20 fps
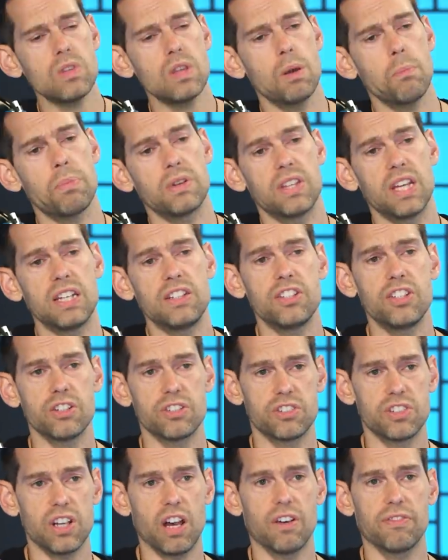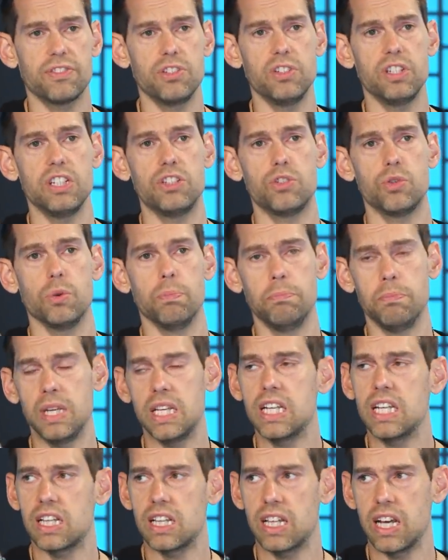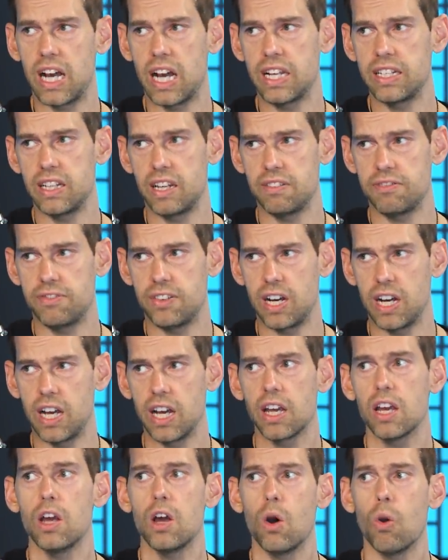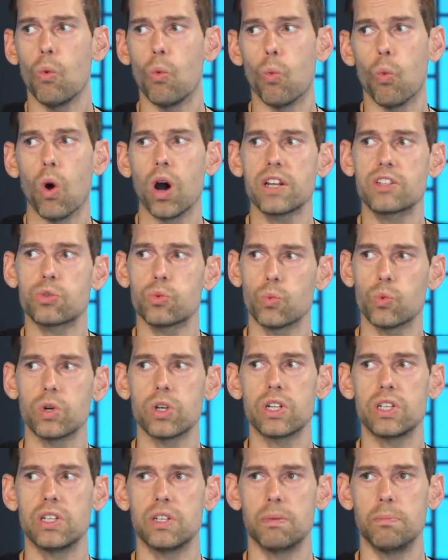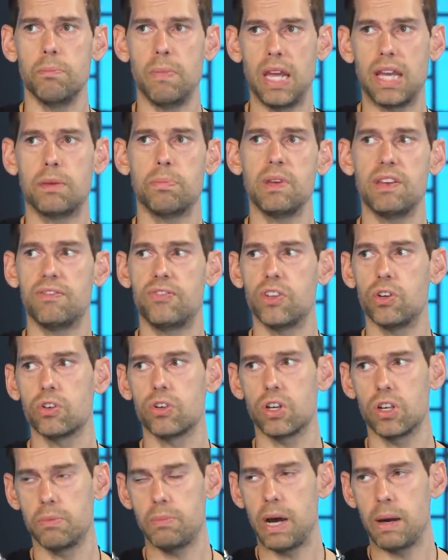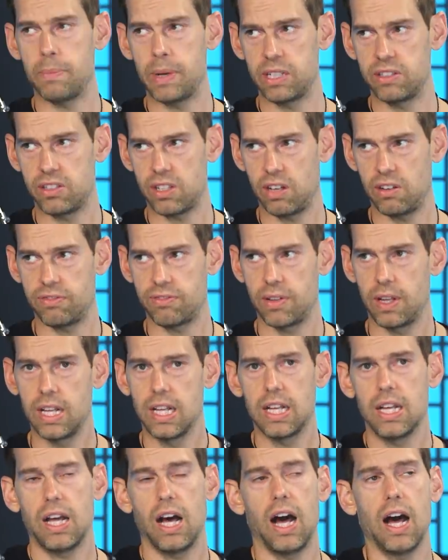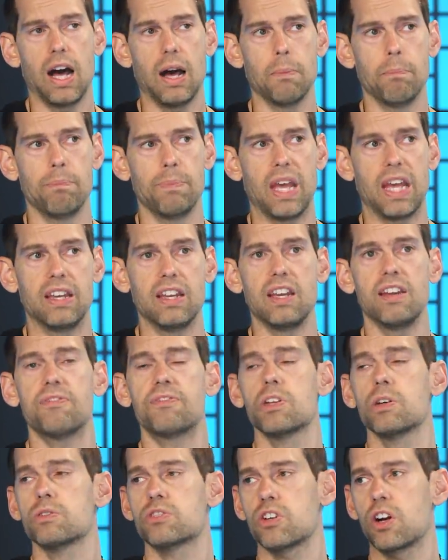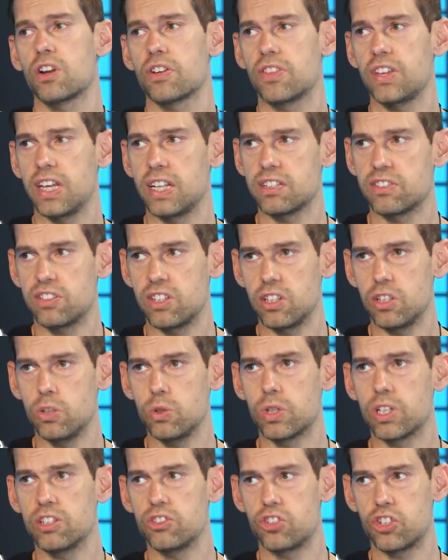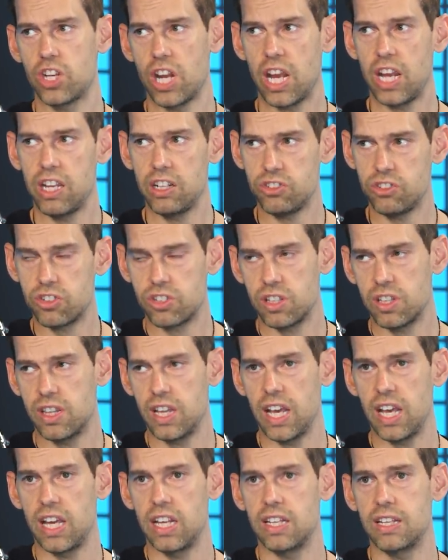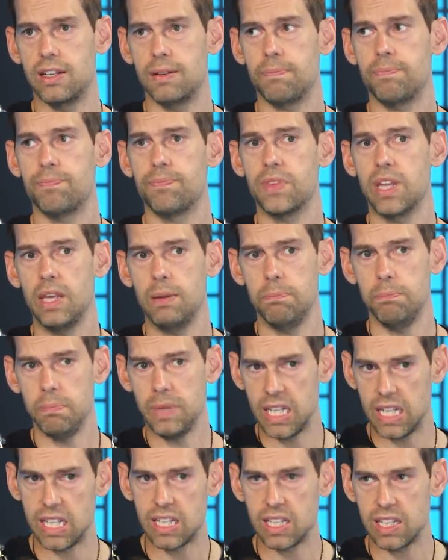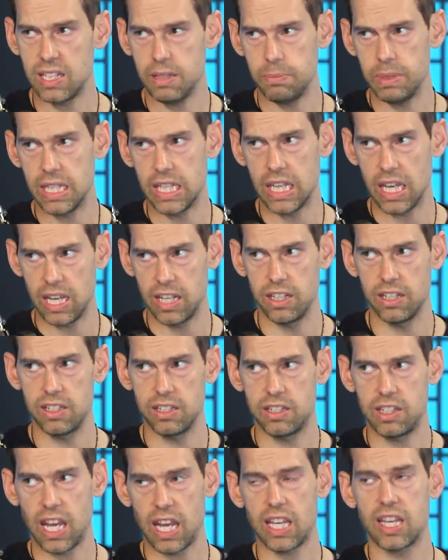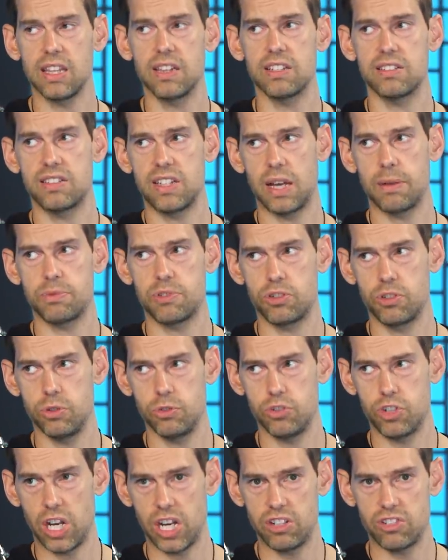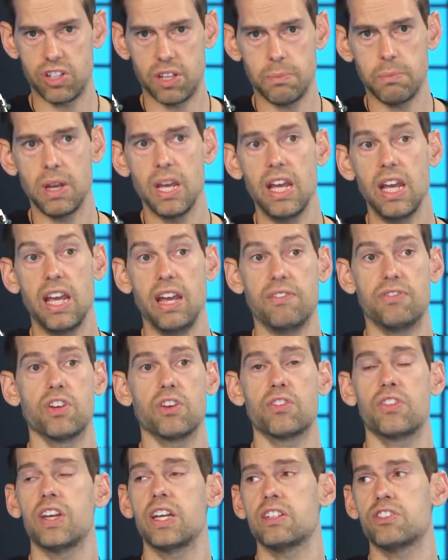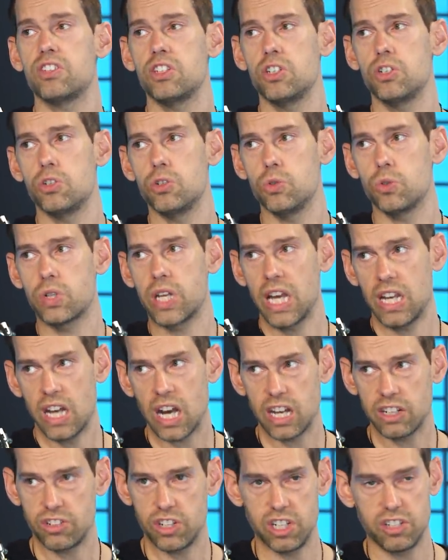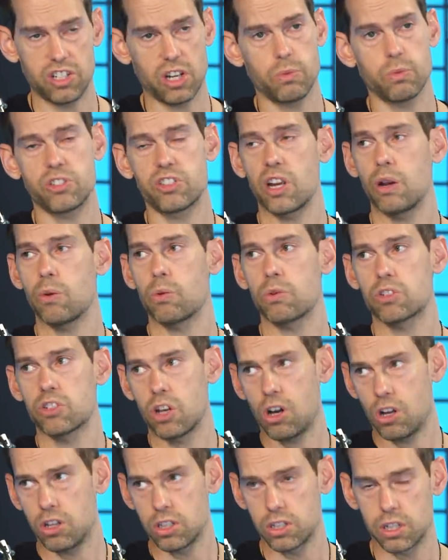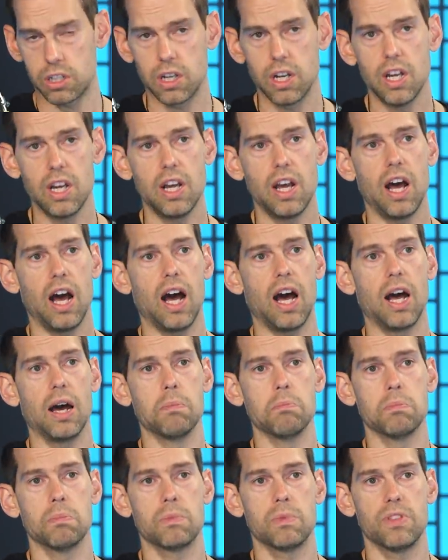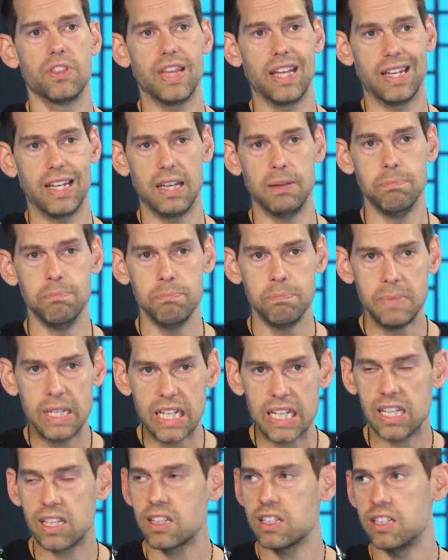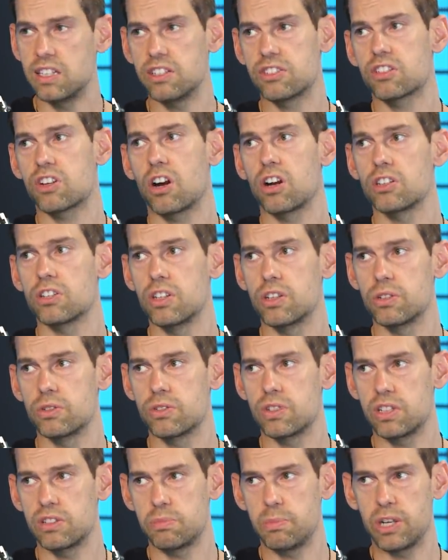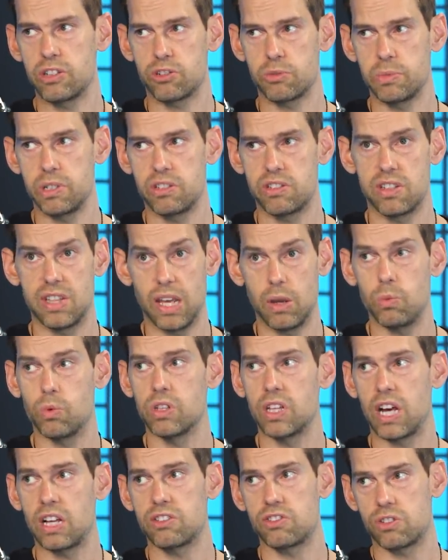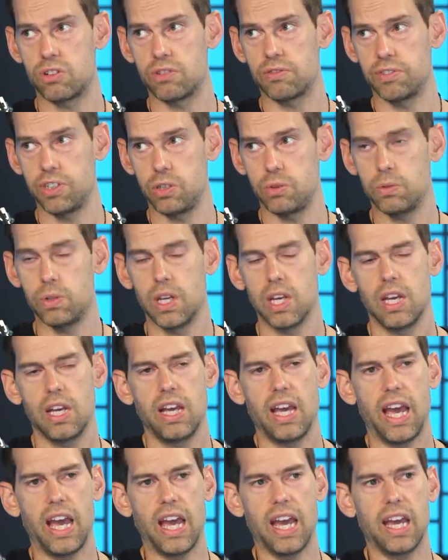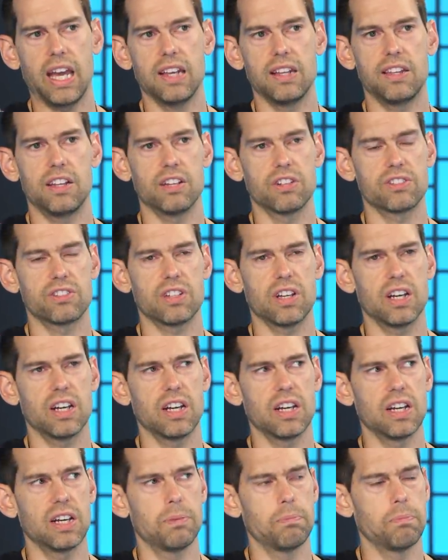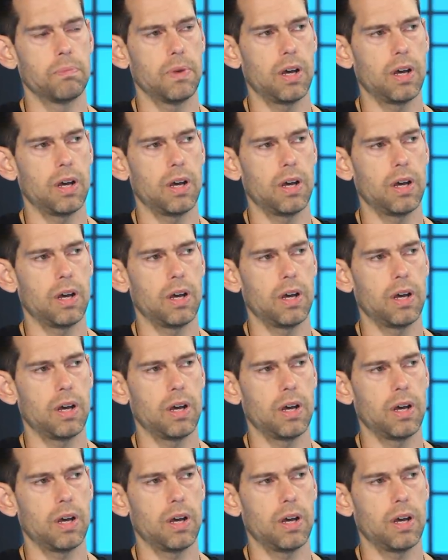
But then to yourself, you need to immediately identify what would make me feel good about myself. And if those are things that you can change, then immediately begin taking the steps to change them. If there are things that you cannot change, I wish I were taller, then immediately discard those as measurements. They will not serve you. And there's a